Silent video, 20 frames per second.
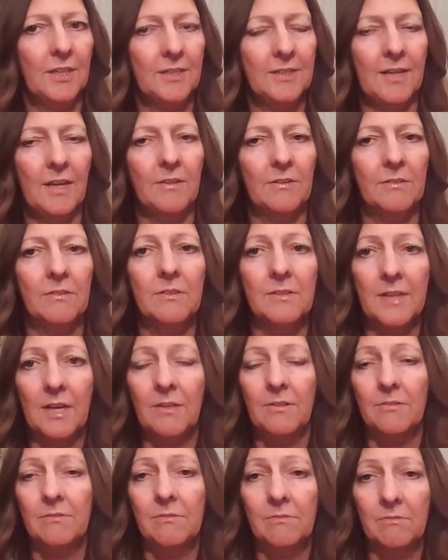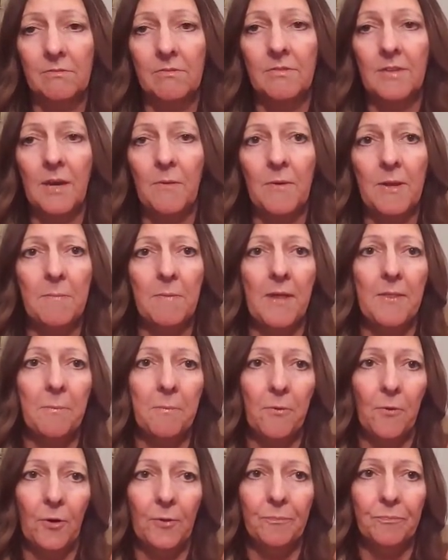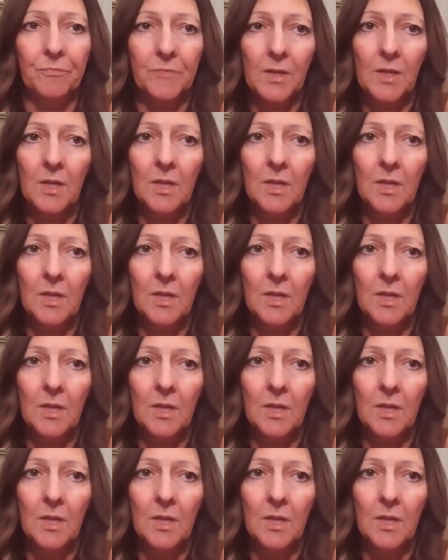get down that way by the port.